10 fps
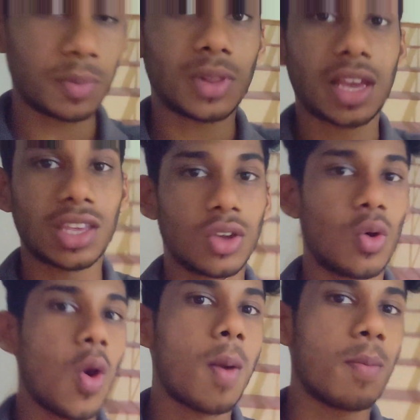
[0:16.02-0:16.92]
People like
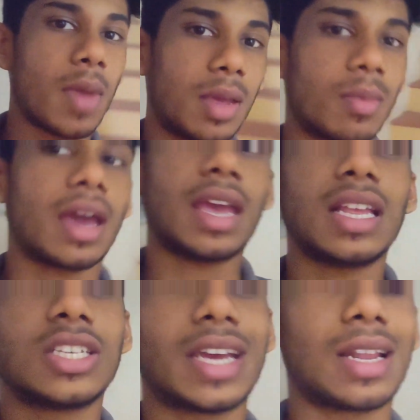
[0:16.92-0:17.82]
you make
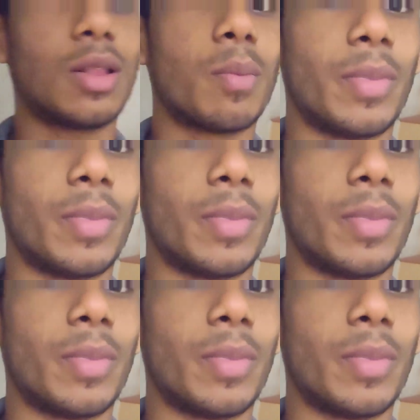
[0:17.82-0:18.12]
my channel